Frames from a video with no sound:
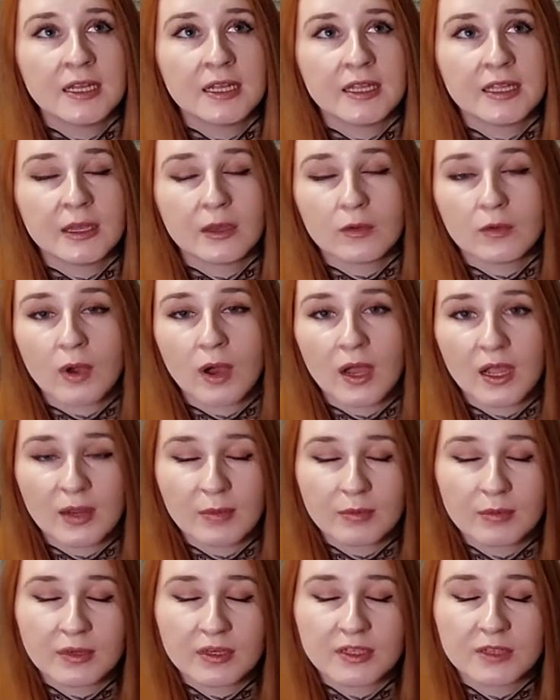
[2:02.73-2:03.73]
Yellow
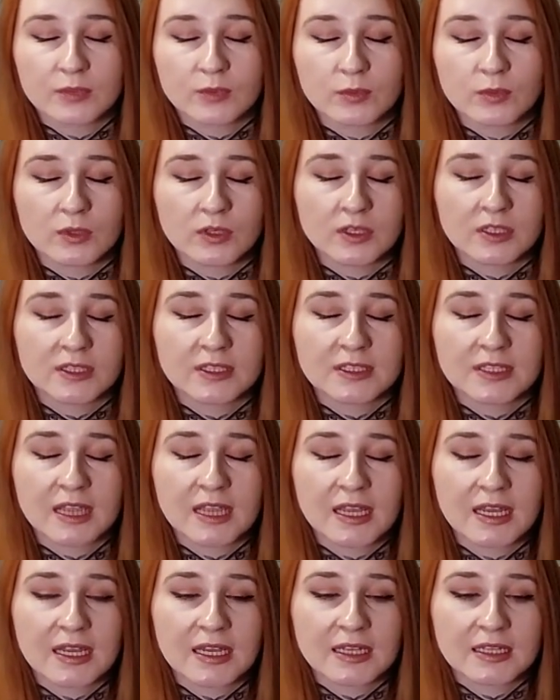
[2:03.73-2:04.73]
Hybrid
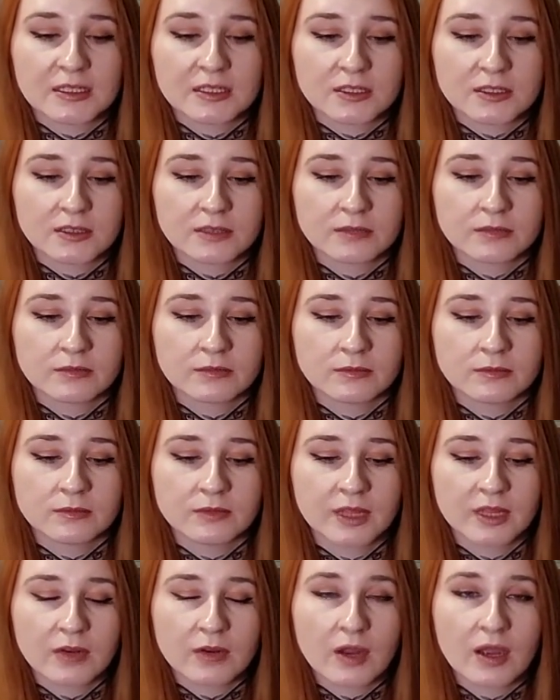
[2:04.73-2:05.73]
had
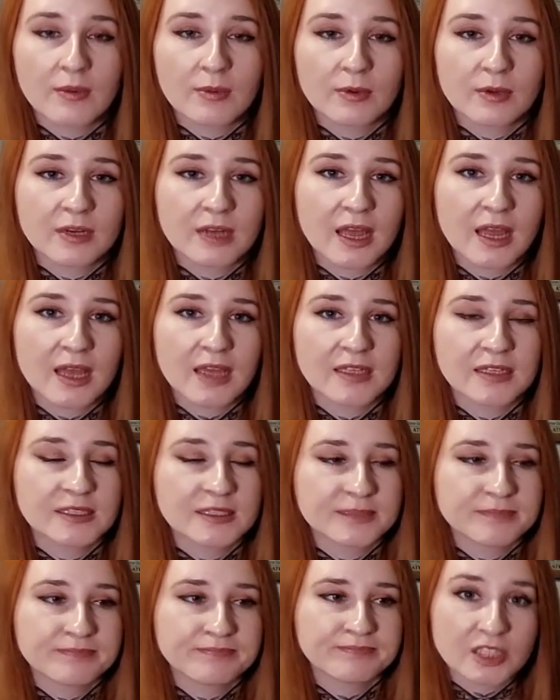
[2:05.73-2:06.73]

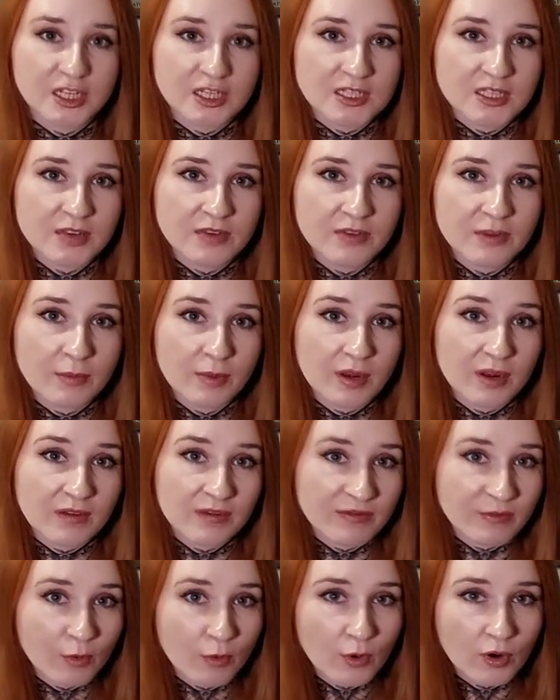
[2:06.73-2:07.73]
Jet Selfimon at
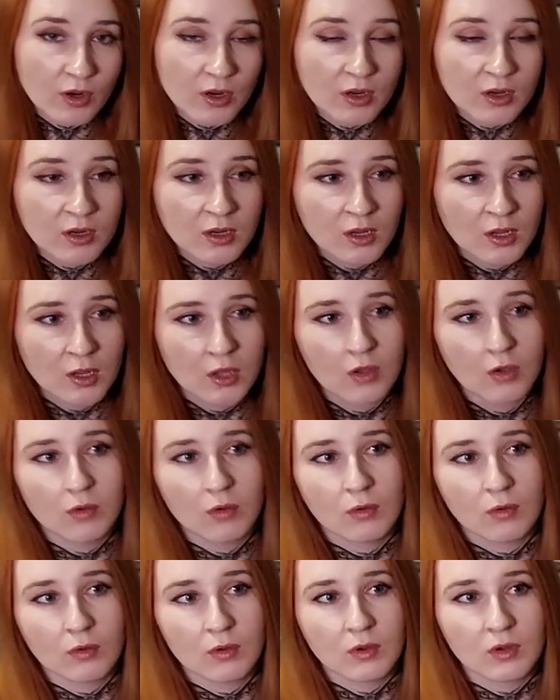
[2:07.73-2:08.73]
4,
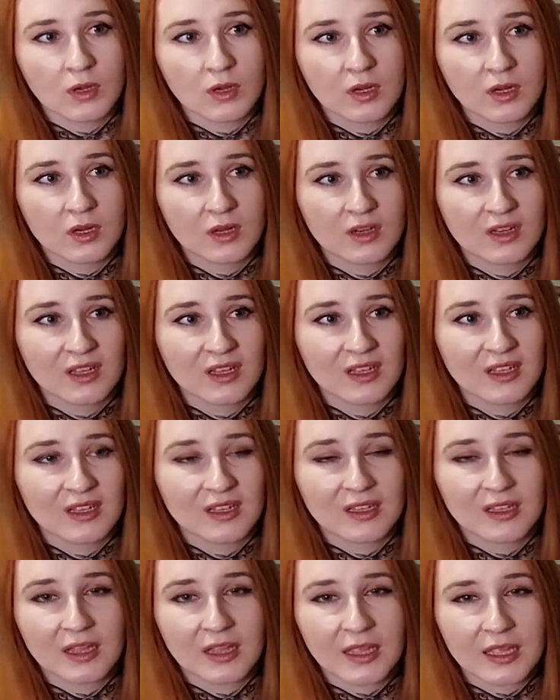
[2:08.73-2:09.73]
or
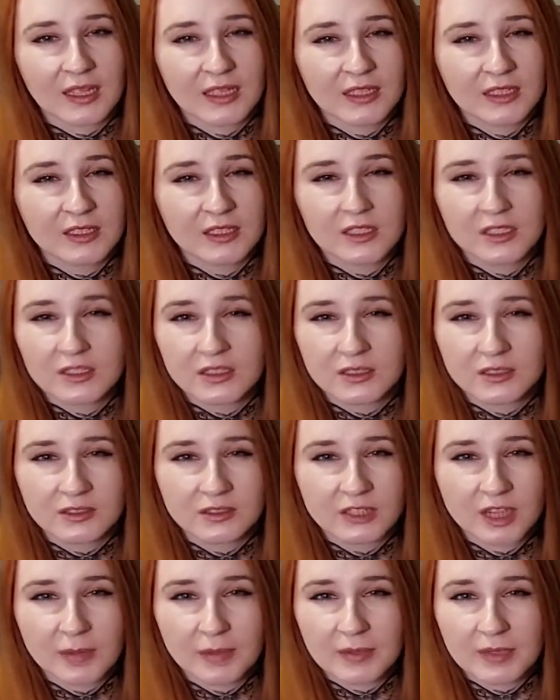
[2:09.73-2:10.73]
like in the
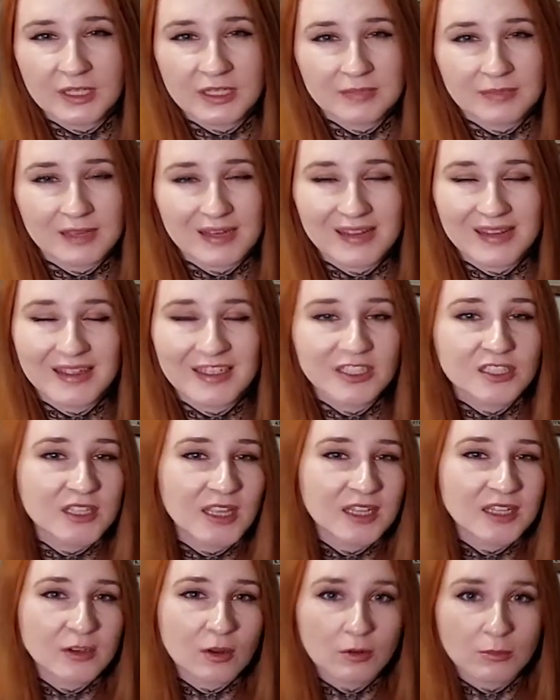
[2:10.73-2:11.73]
Japanese meta, they just
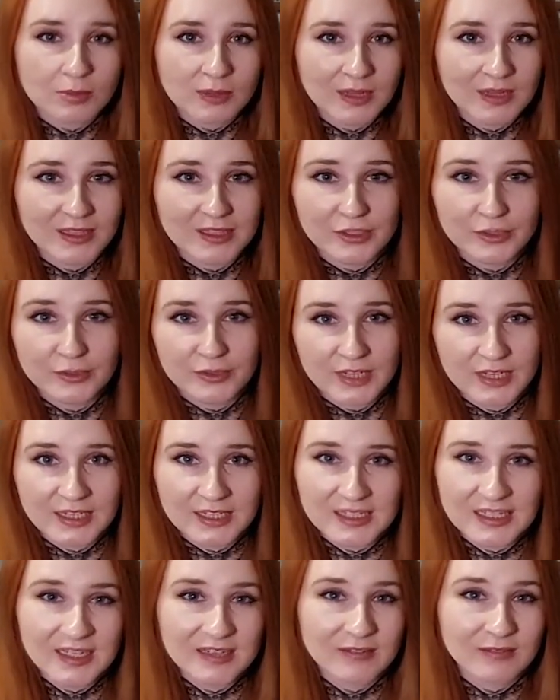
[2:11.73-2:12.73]
like to all play the new
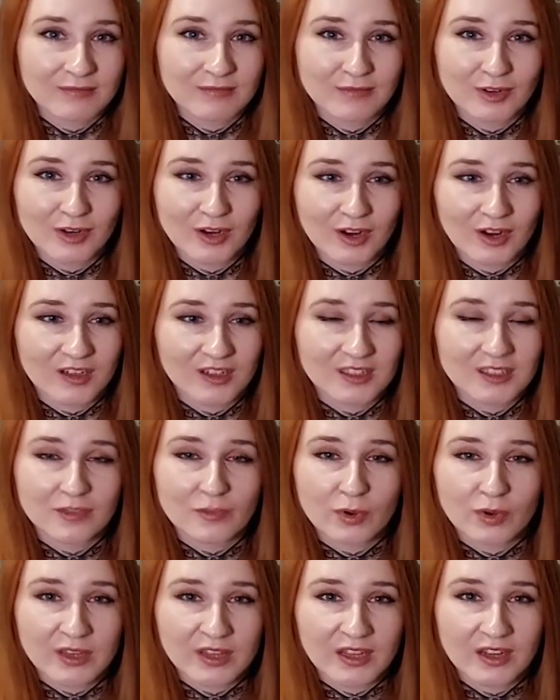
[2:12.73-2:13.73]
decks regardless of
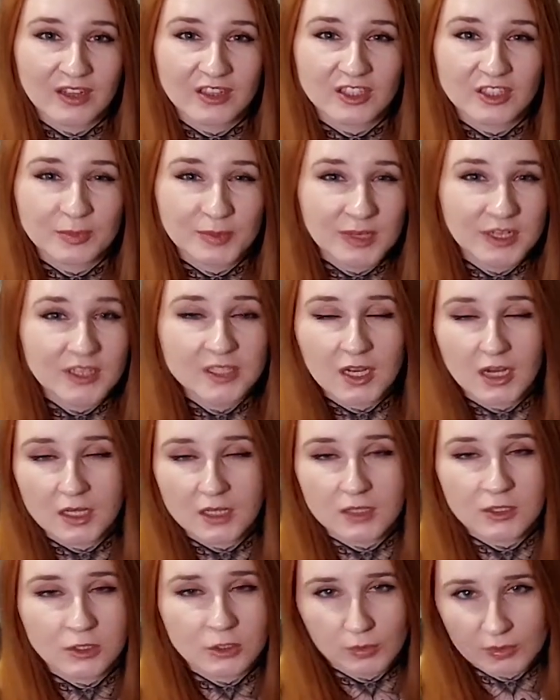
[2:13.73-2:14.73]
what they are, just because
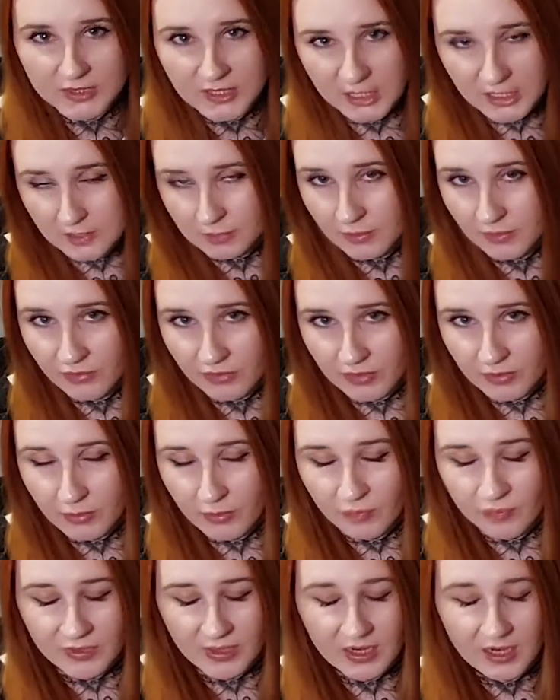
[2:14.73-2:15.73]
cards are so accessible for them
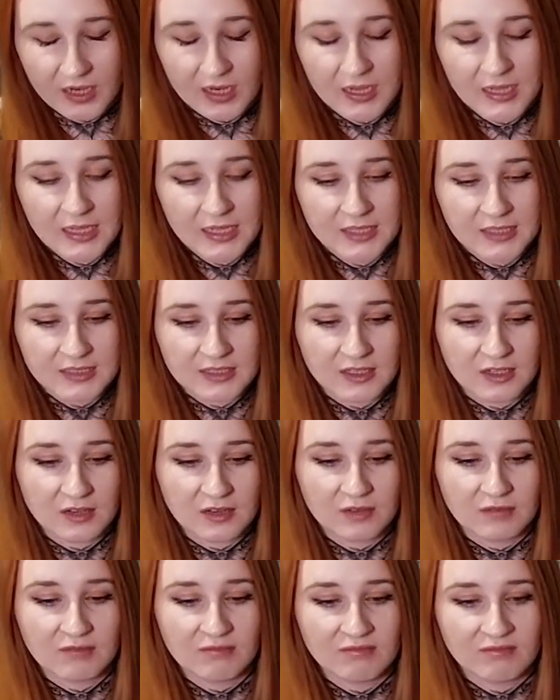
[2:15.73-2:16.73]
over there.
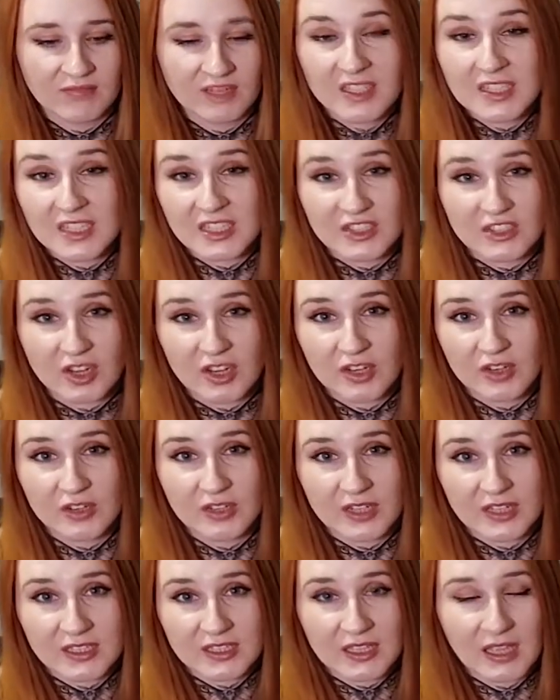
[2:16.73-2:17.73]
So they just like to try out new
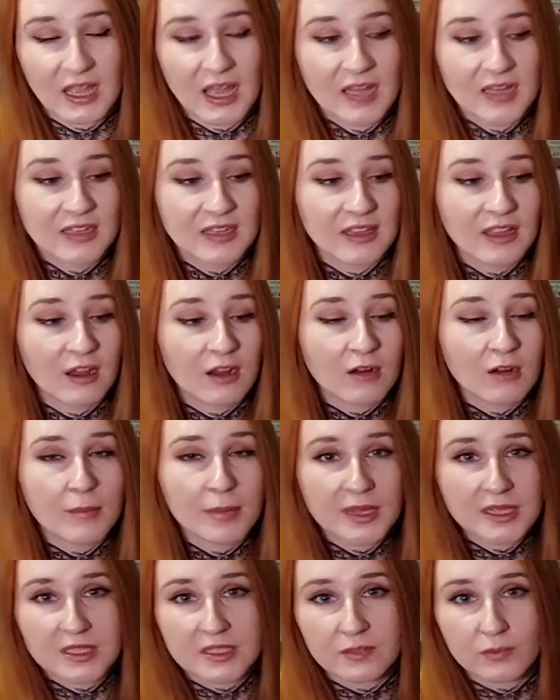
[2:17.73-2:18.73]
decks, and they are a
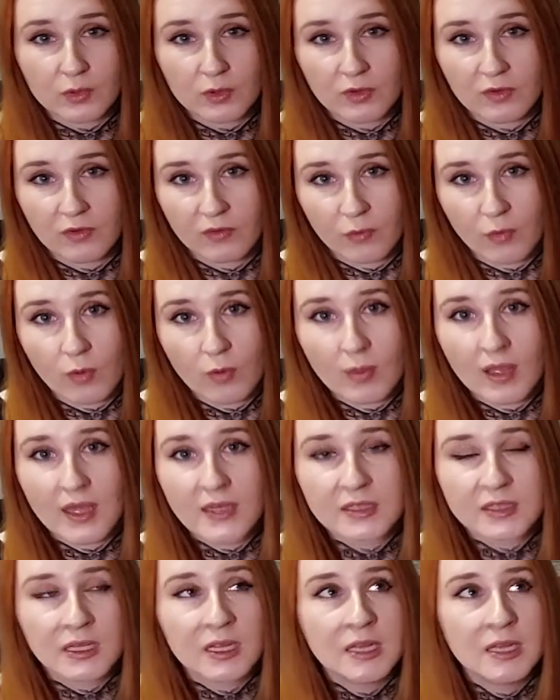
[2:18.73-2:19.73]
best of 1
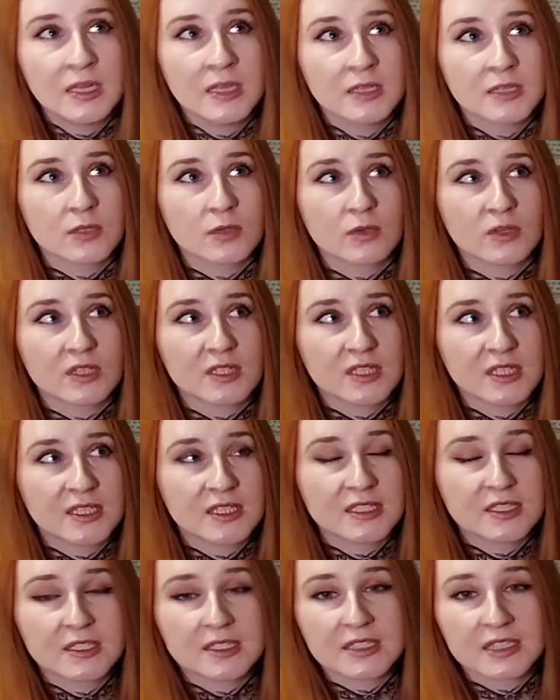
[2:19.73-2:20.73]
format. So
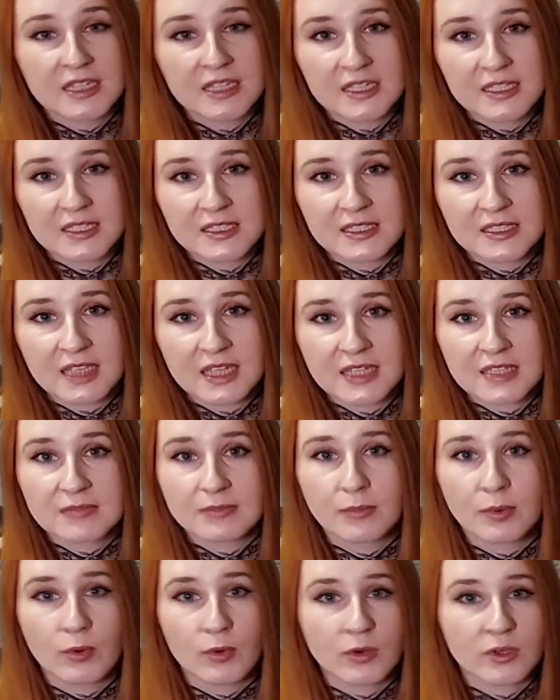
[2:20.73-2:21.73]
consistency isn't as
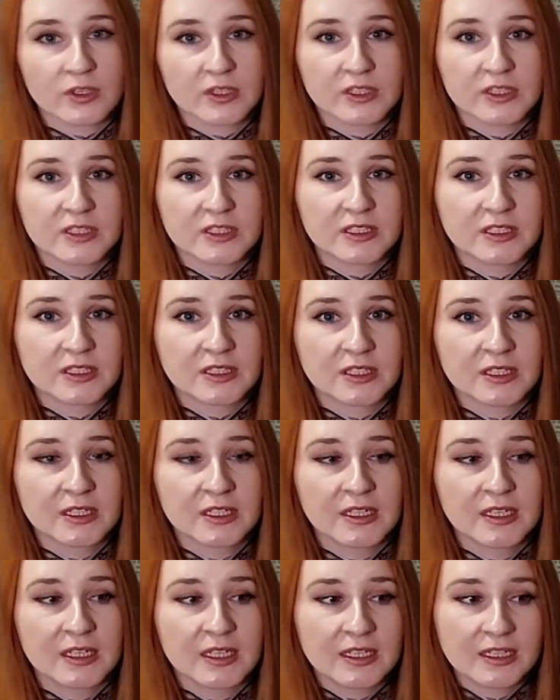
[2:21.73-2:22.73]
important
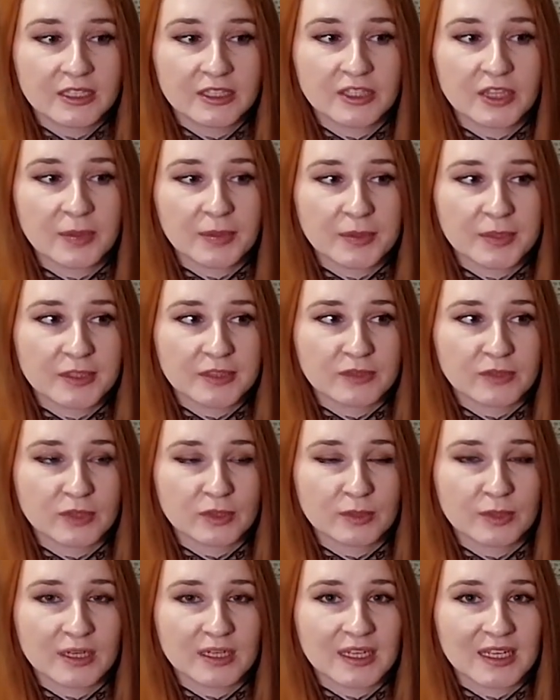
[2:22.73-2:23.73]
in the Japanese
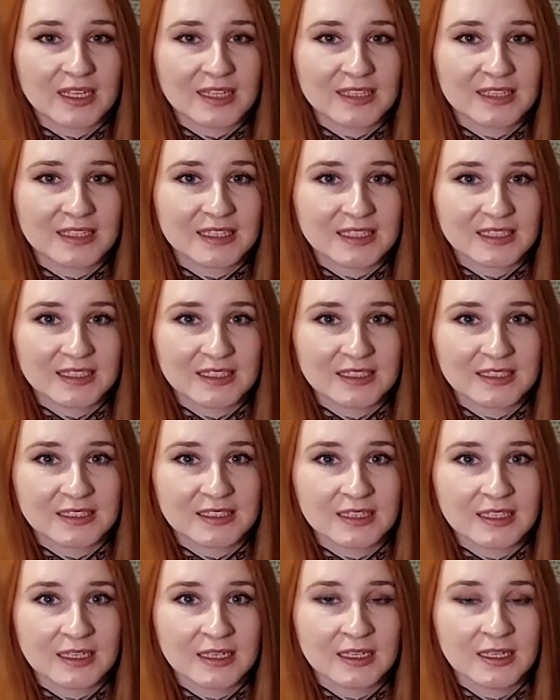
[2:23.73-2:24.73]
format as it is
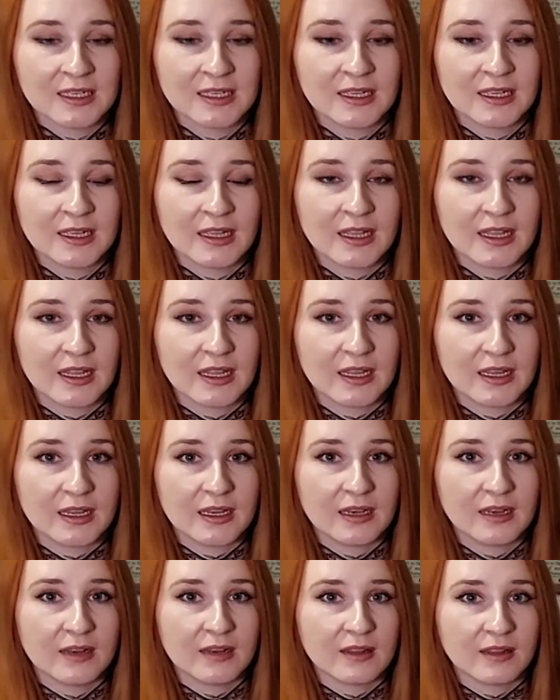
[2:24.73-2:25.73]

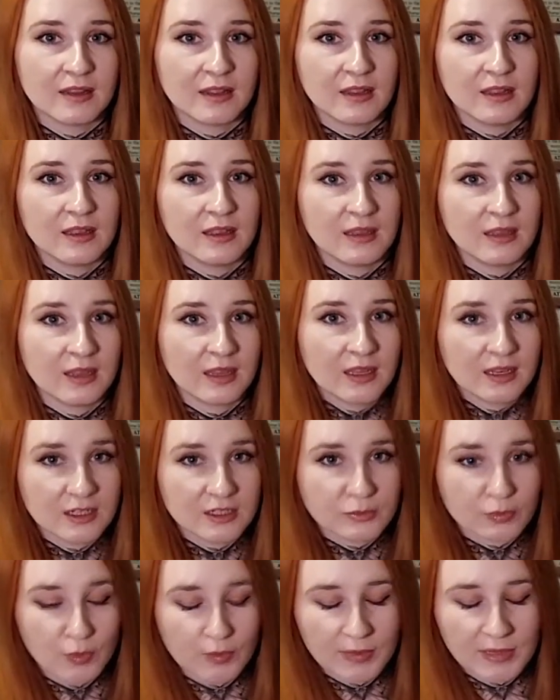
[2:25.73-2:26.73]
in the
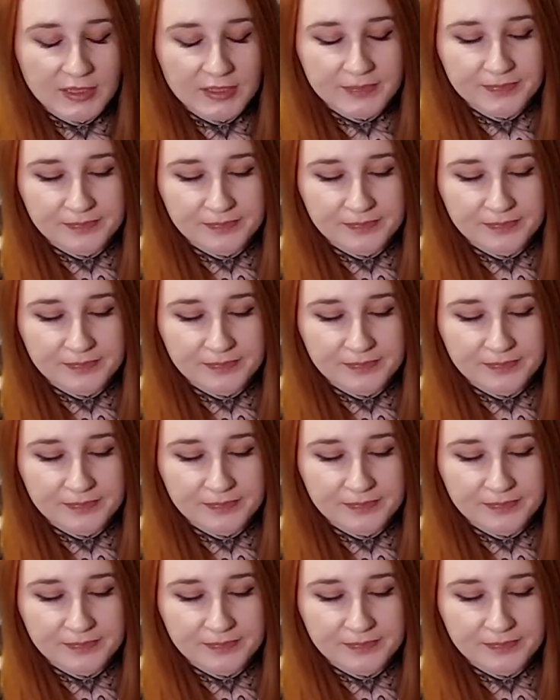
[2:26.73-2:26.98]
English format.